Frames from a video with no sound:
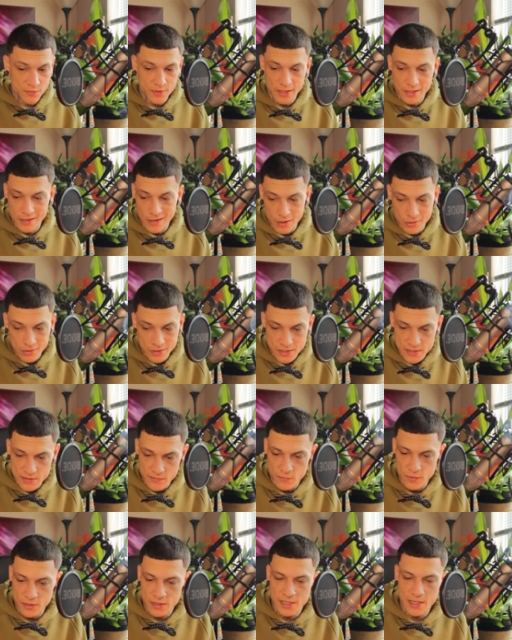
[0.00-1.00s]
regardless
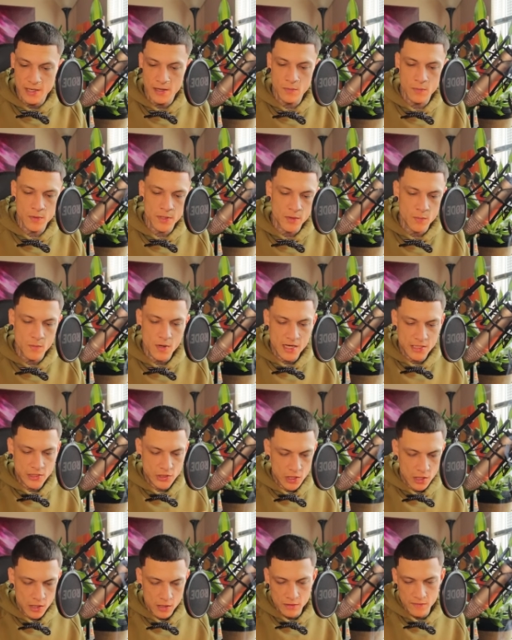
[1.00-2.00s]
of what they are. We're going to
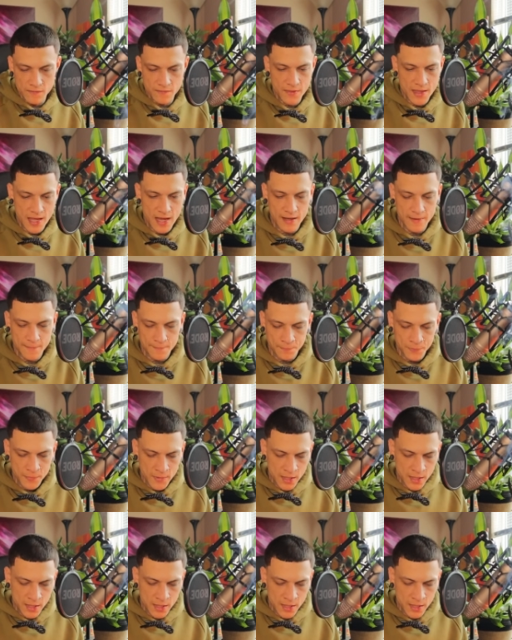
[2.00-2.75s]
watch all of that